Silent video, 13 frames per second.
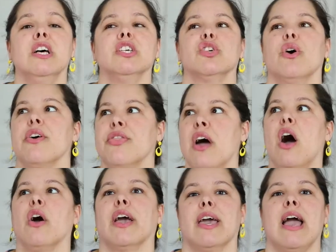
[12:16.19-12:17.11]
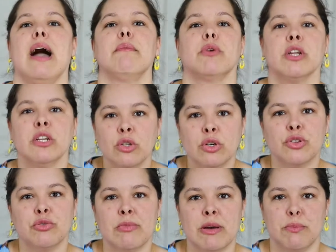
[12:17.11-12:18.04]
So I thought, okay, I'm gonna look
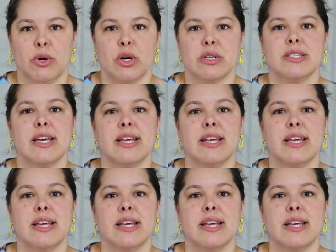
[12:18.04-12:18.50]
through my books,